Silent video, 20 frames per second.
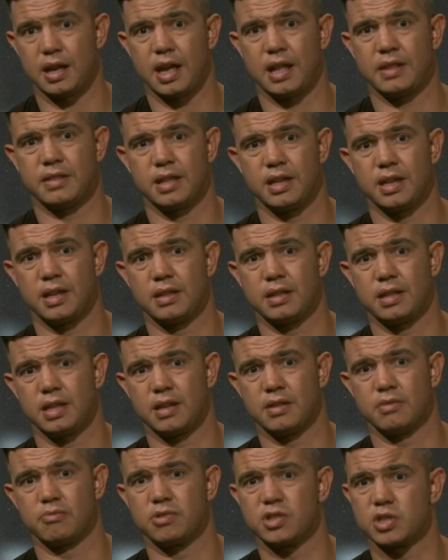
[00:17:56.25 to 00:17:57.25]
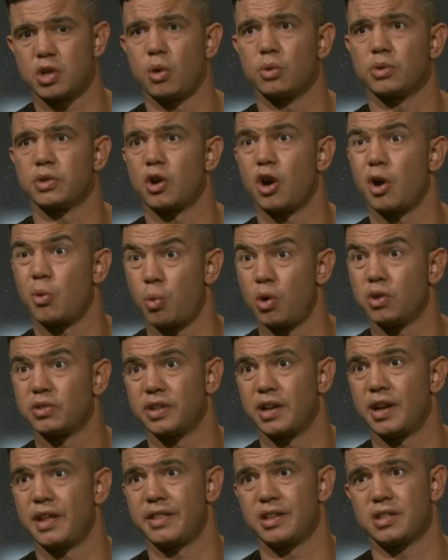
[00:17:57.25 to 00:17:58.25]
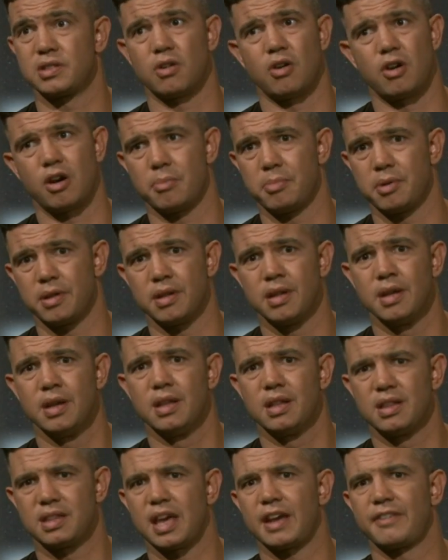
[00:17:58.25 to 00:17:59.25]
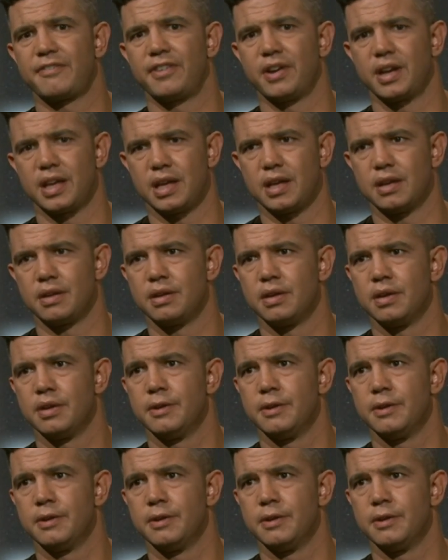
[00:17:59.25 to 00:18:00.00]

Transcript: in, the the result that I wanted at the time. But thankfully, it wasn't